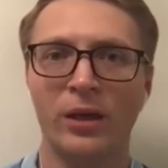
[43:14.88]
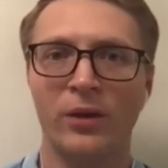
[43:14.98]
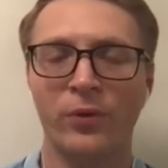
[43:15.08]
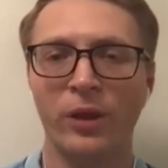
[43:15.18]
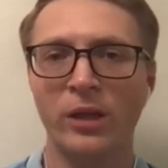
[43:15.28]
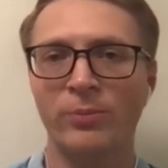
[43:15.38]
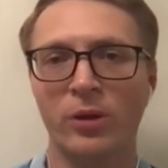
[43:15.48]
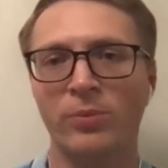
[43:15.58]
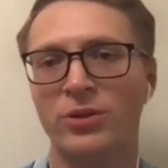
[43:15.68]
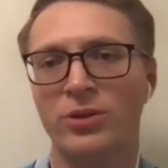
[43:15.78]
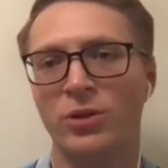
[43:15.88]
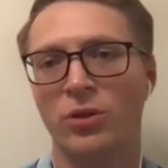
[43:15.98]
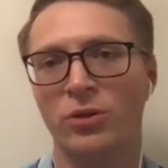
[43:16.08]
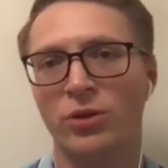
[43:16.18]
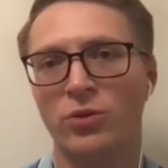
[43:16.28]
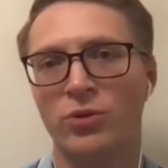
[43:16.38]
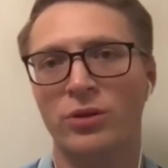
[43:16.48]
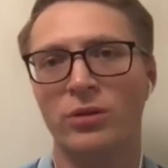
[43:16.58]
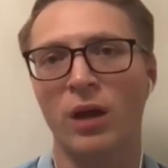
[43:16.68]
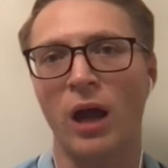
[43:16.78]
For that purpose, you're
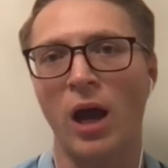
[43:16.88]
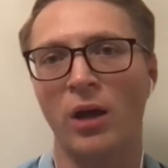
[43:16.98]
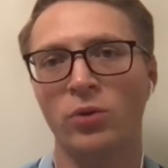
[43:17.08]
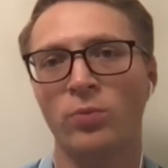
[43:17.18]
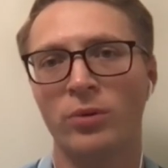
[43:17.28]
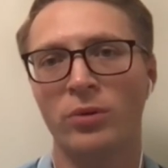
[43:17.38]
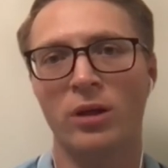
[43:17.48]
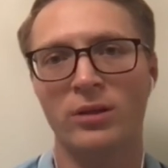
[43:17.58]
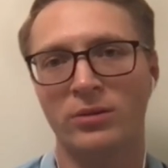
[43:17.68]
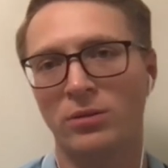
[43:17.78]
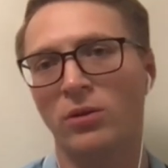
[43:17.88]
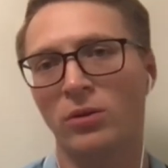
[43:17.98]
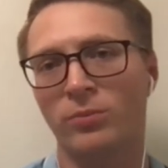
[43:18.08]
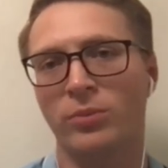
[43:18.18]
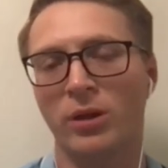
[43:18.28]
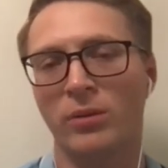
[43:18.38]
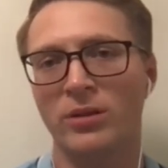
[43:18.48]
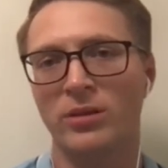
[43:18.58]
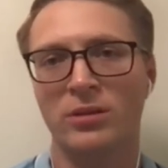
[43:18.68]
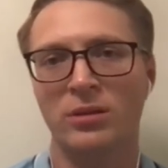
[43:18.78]
using Hadoop cluster on
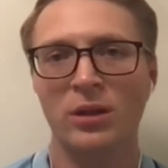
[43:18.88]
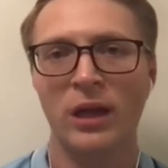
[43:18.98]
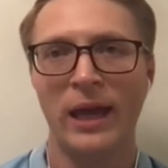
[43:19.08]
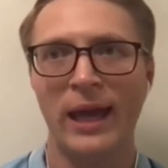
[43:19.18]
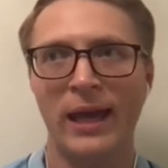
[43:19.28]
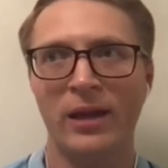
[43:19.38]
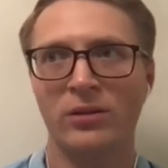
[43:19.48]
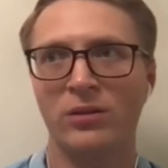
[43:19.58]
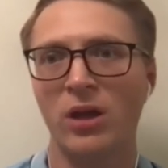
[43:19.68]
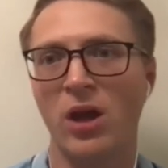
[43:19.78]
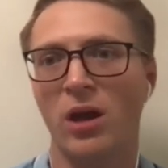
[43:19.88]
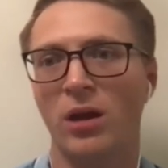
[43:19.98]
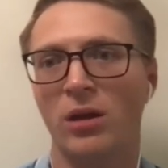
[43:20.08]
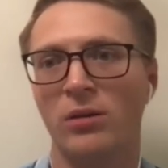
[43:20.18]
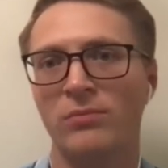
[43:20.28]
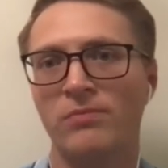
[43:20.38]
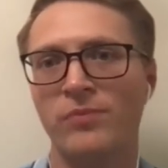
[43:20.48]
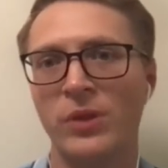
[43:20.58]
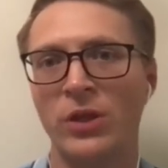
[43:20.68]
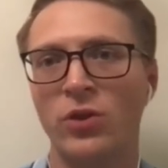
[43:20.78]
premise, and
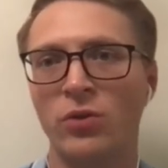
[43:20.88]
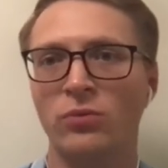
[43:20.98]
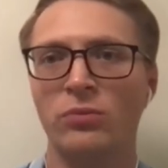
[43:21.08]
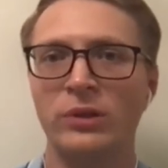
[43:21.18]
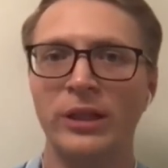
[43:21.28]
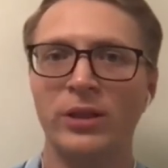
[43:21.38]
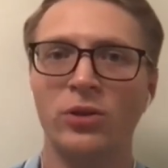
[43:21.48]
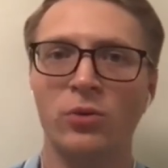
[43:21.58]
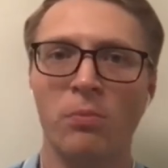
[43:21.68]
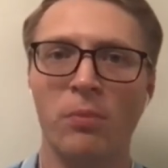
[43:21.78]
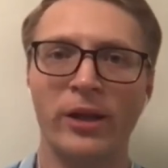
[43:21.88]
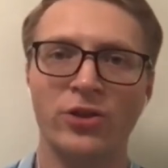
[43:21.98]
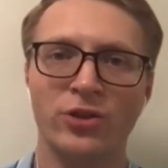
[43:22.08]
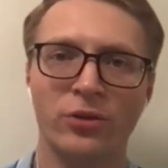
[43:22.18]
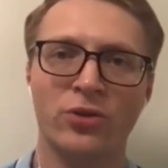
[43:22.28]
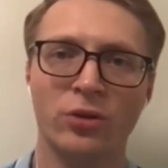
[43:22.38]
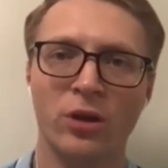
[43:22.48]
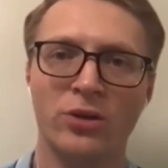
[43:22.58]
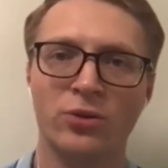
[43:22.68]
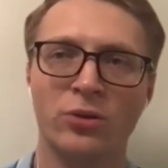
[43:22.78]
you need to manage this
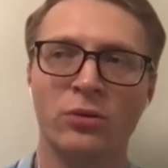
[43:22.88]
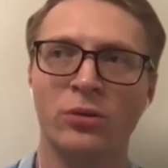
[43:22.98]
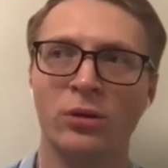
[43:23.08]
cluster.